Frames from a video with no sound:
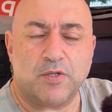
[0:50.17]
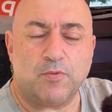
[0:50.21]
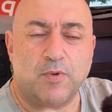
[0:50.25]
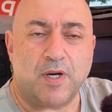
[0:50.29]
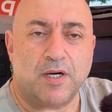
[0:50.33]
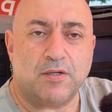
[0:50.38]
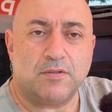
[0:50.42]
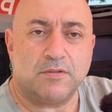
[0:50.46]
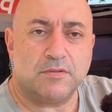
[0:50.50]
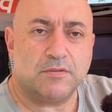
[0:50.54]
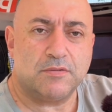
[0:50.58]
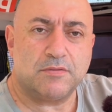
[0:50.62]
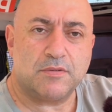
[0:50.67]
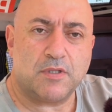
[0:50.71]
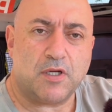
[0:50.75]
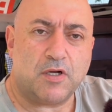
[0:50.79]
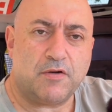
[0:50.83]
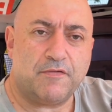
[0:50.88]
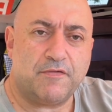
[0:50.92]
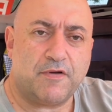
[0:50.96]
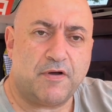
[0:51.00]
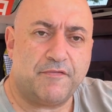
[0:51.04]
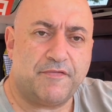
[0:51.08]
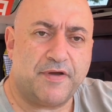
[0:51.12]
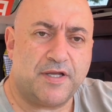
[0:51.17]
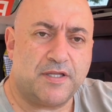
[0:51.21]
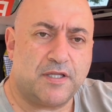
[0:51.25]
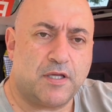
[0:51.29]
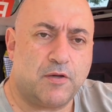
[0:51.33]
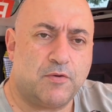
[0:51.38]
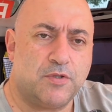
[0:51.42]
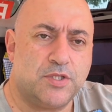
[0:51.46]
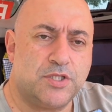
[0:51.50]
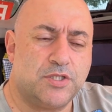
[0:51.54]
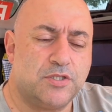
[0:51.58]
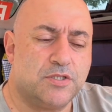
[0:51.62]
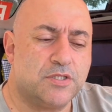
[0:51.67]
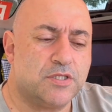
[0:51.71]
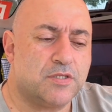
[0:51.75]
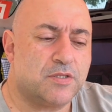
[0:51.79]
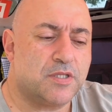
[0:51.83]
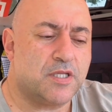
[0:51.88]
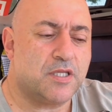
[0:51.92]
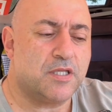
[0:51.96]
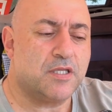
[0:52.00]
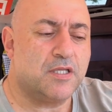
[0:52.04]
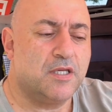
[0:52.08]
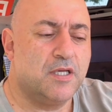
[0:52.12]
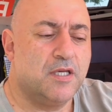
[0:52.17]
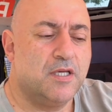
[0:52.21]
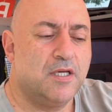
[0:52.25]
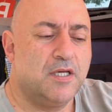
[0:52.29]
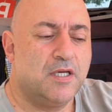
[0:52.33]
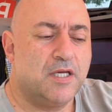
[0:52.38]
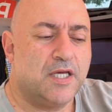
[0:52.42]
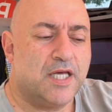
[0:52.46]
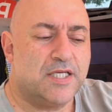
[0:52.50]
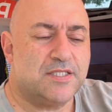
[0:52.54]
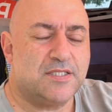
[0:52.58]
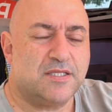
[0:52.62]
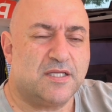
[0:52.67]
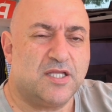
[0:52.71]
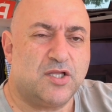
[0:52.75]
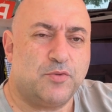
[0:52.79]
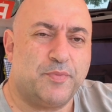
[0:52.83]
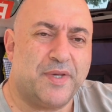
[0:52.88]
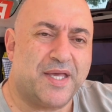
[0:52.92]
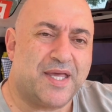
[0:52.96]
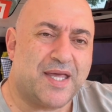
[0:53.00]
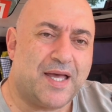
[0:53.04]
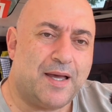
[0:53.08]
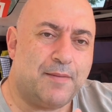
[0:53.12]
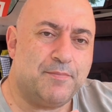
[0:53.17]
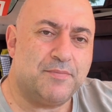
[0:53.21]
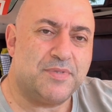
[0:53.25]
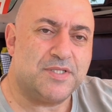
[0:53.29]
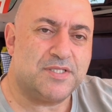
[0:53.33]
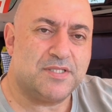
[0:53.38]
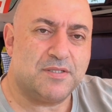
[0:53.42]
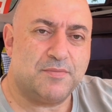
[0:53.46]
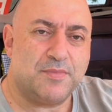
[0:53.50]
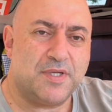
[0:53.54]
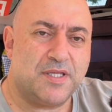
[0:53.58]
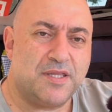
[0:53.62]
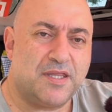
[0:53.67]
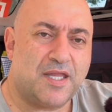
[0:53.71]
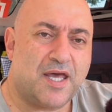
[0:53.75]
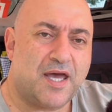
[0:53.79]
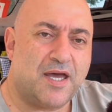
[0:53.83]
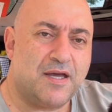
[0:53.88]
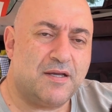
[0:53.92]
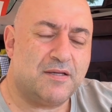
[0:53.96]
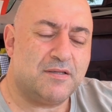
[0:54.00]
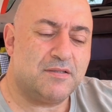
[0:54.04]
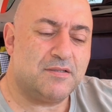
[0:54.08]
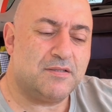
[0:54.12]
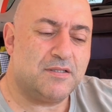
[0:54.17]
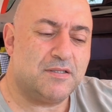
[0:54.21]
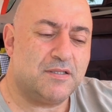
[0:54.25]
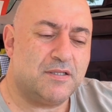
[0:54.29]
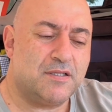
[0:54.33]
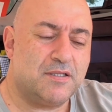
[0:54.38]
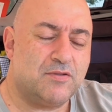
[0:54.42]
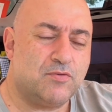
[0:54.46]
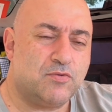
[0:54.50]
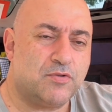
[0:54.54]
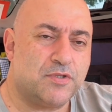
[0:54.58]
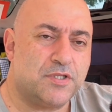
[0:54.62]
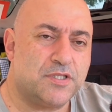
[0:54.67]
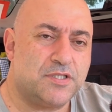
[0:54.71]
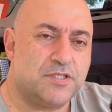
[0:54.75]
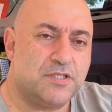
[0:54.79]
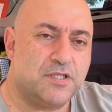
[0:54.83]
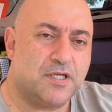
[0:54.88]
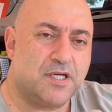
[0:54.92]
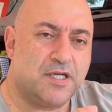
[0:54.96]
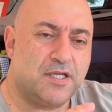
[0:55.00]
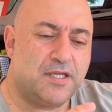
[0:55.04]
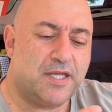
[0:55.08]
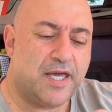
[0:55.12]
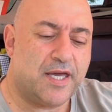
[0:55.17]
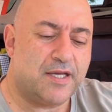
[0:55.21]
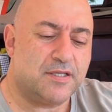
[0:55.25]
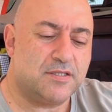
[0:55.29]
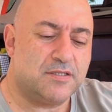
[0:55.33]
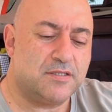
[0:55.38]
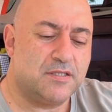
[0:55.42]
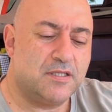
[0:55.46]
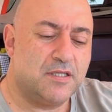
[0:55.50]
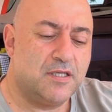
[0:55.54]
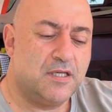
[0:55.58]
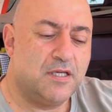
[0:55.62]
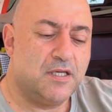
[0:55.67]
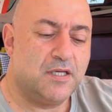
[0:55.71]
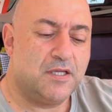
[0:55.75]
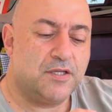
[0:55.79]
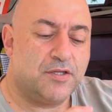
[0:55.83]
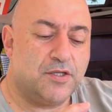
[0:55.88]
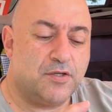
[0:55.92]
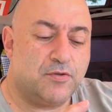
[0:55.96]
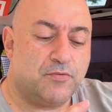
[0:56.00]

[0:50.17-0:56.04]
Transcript: well. I've had no issues with it. It's a little bit cumbersome in that in order to connect the